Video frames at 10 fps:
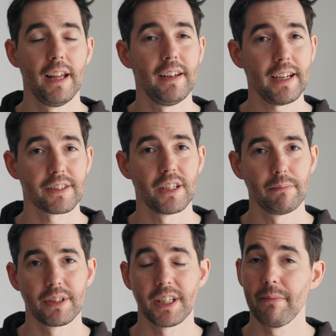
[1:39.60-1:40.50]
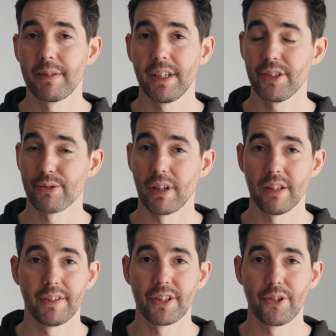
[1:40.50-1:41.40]
And the next tip to keep things
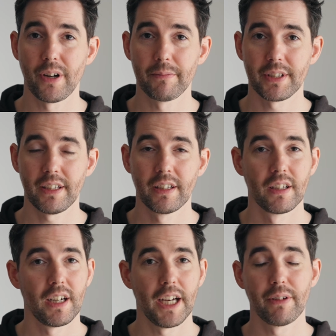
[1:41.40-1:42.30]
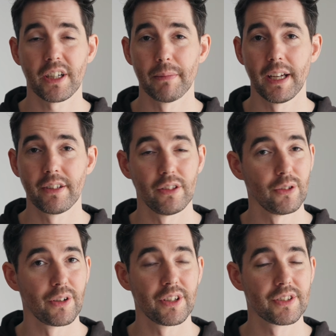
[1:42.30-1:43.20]
relevant to the drum set, I'd recommend
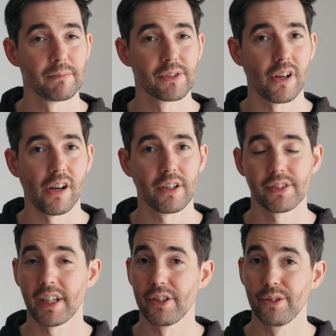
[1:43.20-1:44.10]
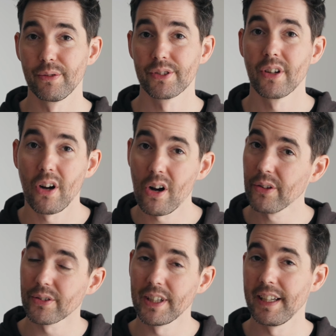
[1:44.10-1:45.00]
learning some songs that use
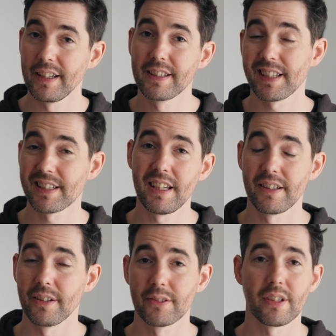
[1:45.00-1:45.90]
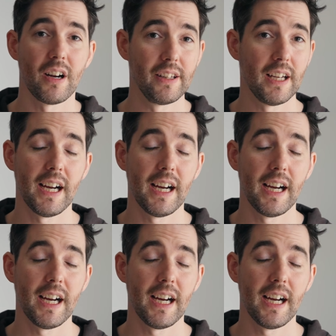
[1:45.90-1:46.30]
alternating 16th notes on the